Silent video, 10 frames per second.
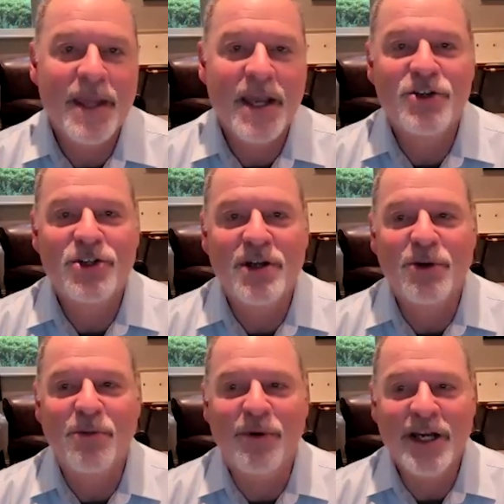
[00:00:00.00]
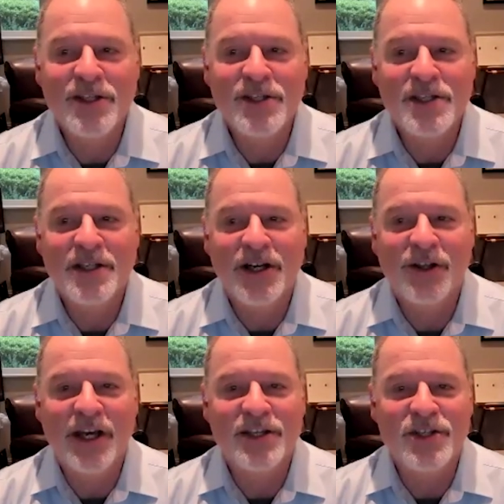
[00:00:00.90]
H.W. Brands,
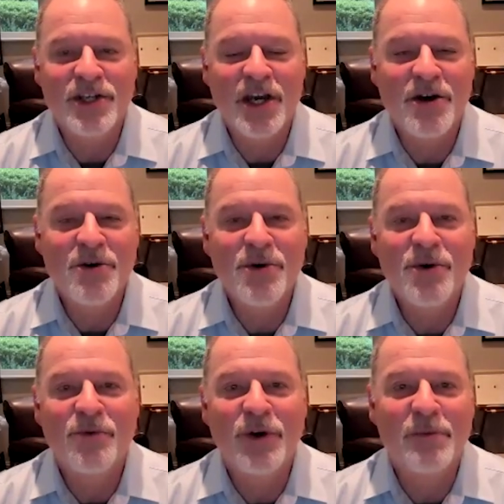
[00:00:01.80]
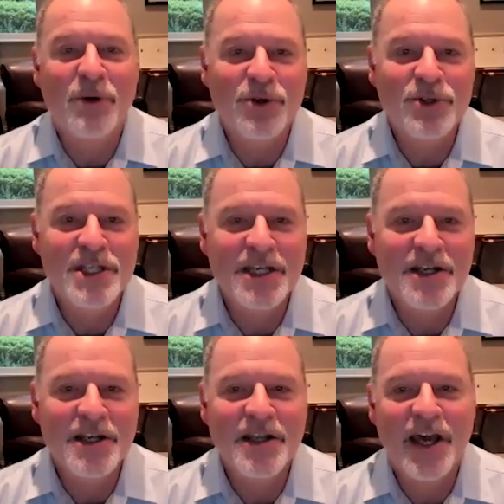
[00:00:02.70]
Alexis Coe, Rick
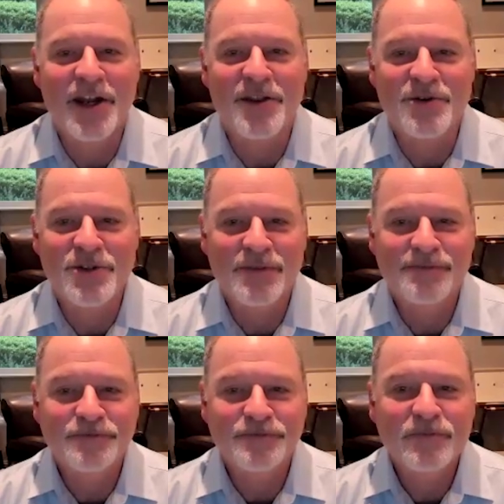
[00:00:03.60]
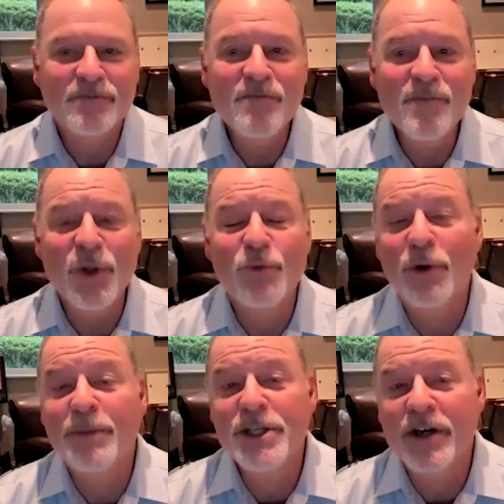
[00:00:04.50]
Perlstein, and others.
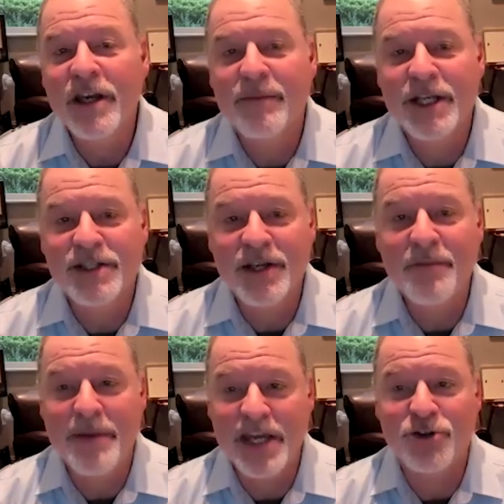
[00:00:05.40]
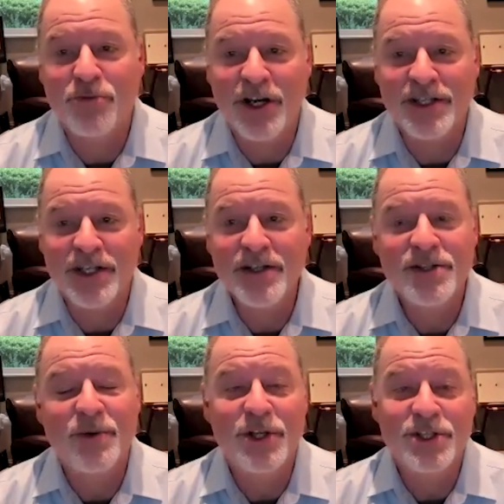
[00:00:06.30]
We'll be talking about some major presidents,
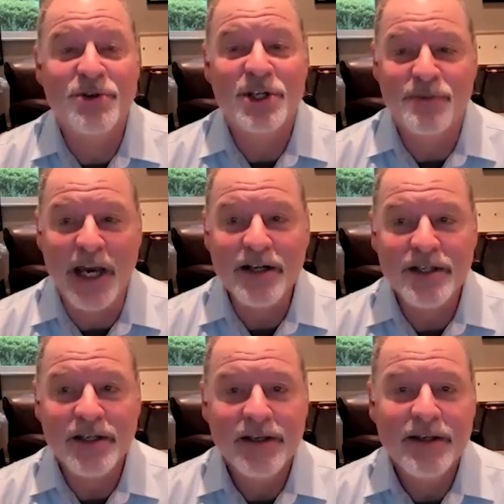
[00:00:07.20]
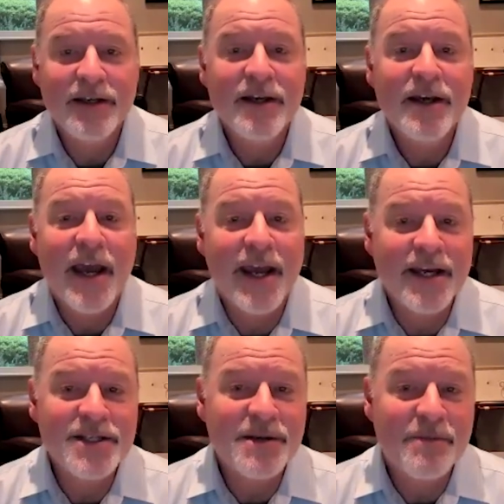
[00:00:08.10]
the ones you'd expect,
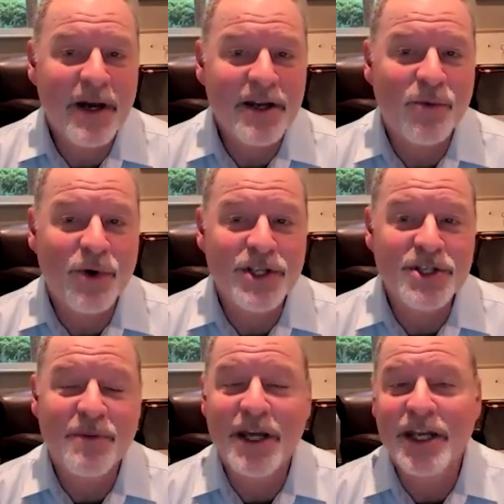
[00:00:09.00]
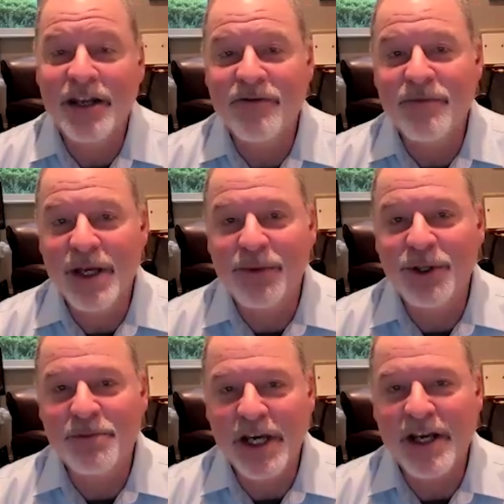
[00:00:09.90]
and some minor ones you might not even be able
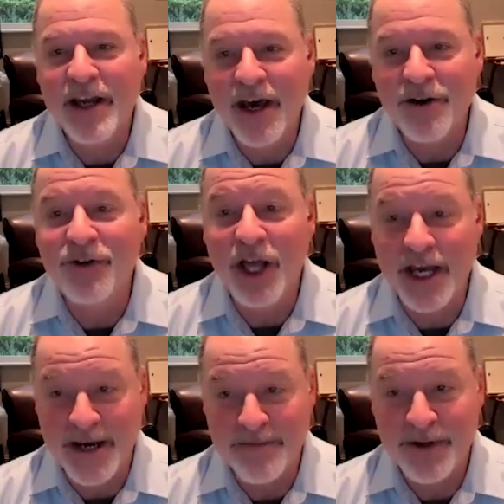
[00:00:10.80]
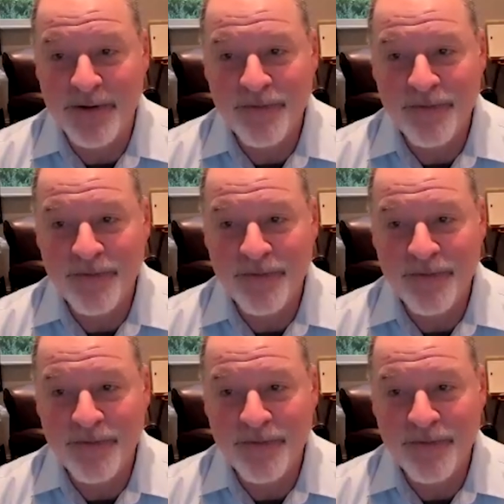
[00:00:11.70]
to pick out of a lineup.